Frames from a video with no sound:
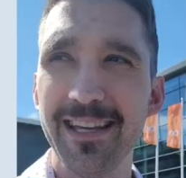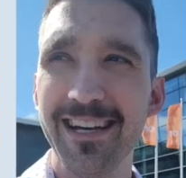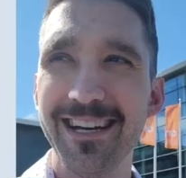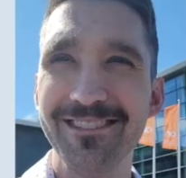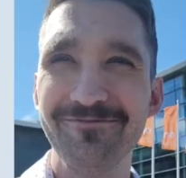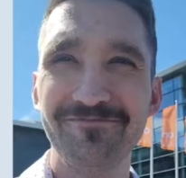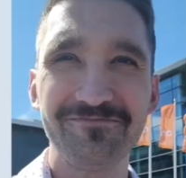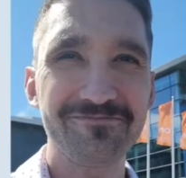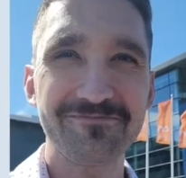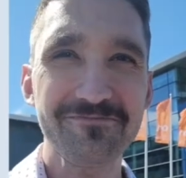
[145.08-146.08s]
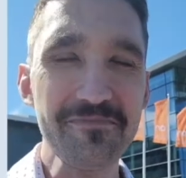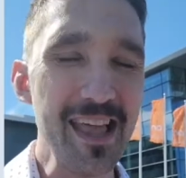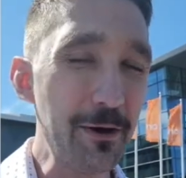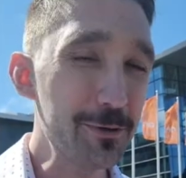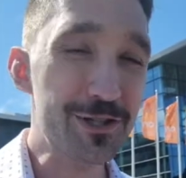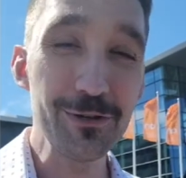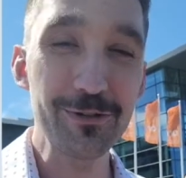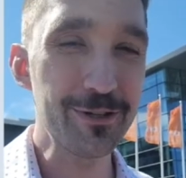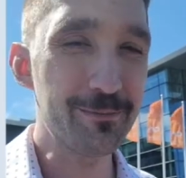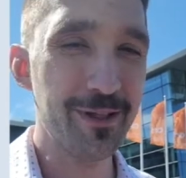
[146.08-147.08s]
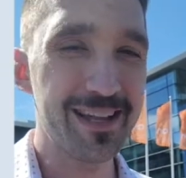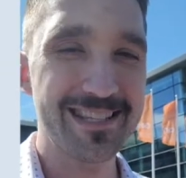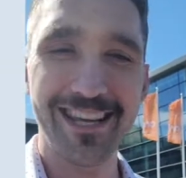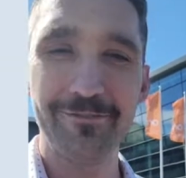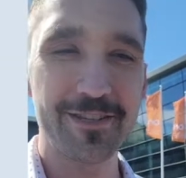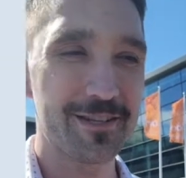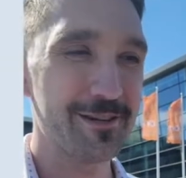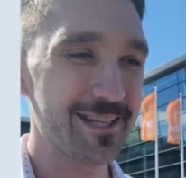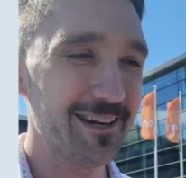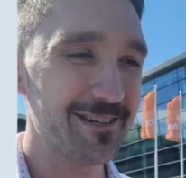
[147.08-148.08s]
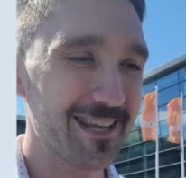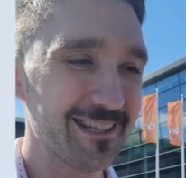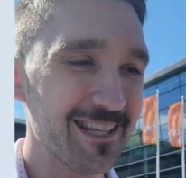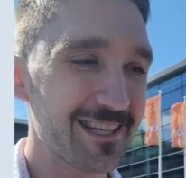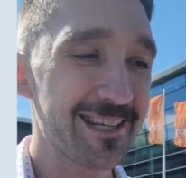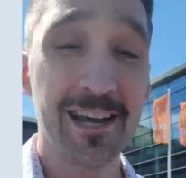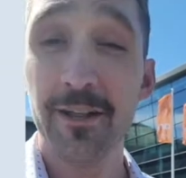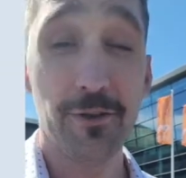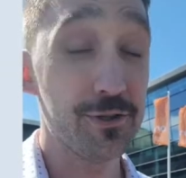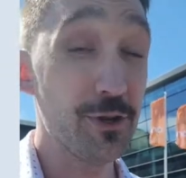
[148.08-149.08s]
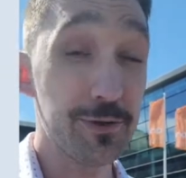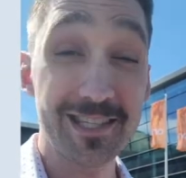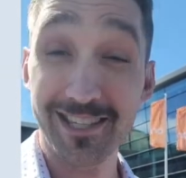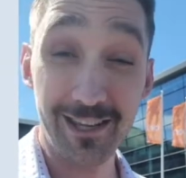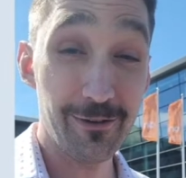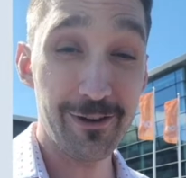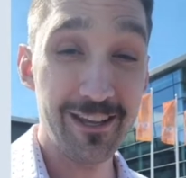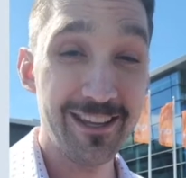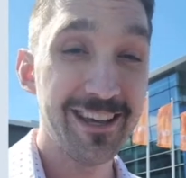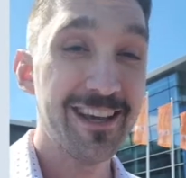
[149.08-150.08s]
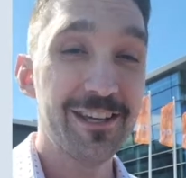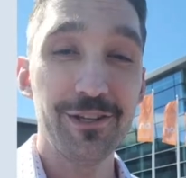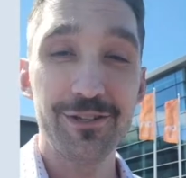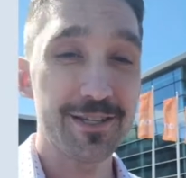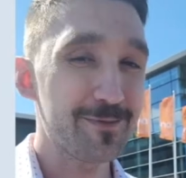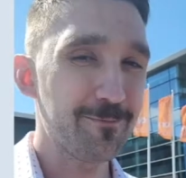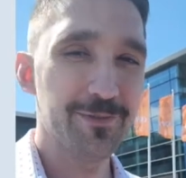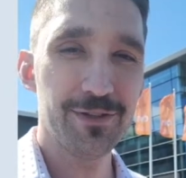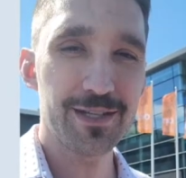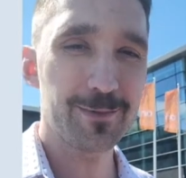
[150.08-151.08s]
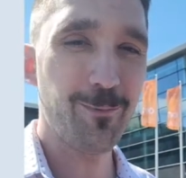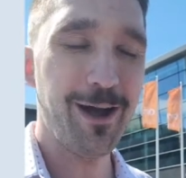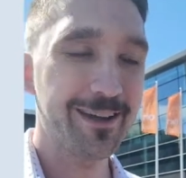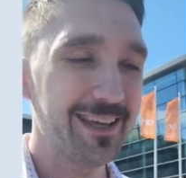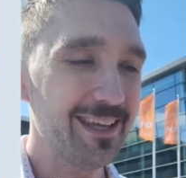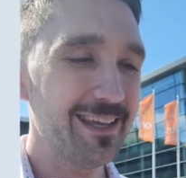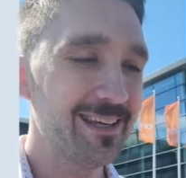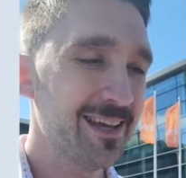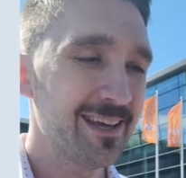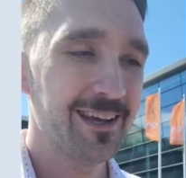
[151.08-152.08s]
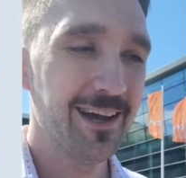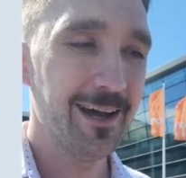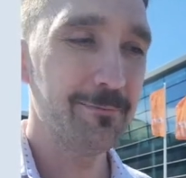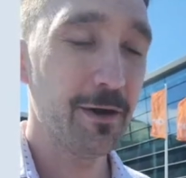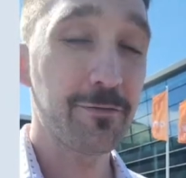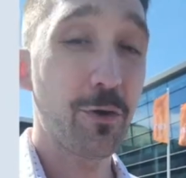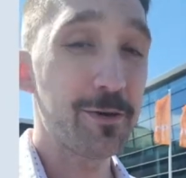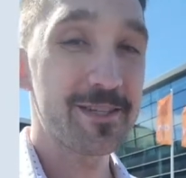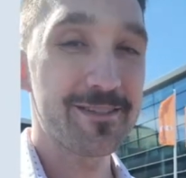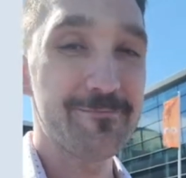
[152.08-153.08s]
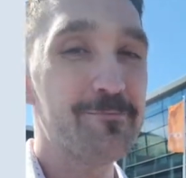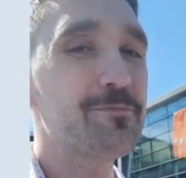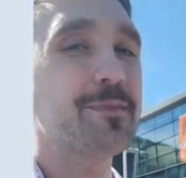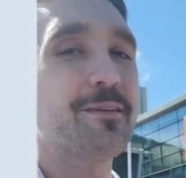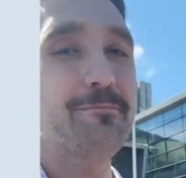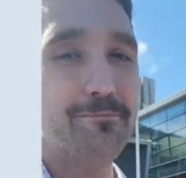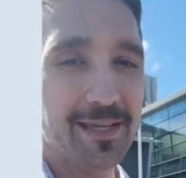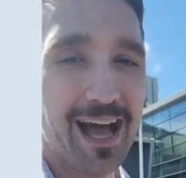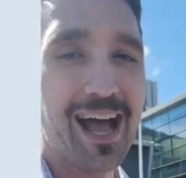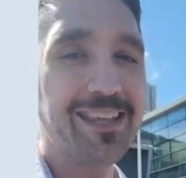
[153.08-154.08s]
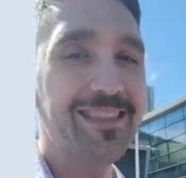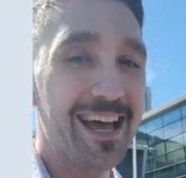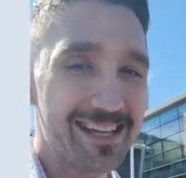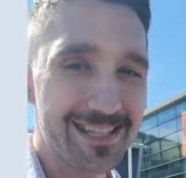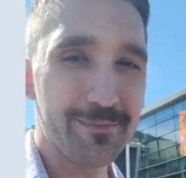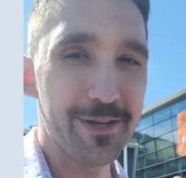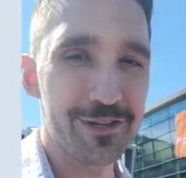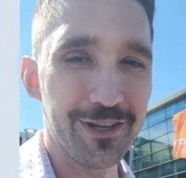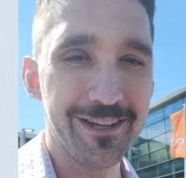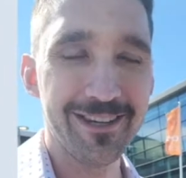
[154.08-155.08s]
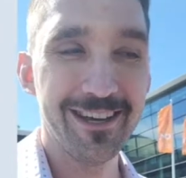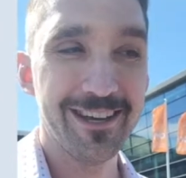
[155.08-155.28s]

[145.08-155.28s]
uh, I wish nuclear plants had visitor centers like this. There's no security. You just you just walk in. Um, of course, behind the exhibition,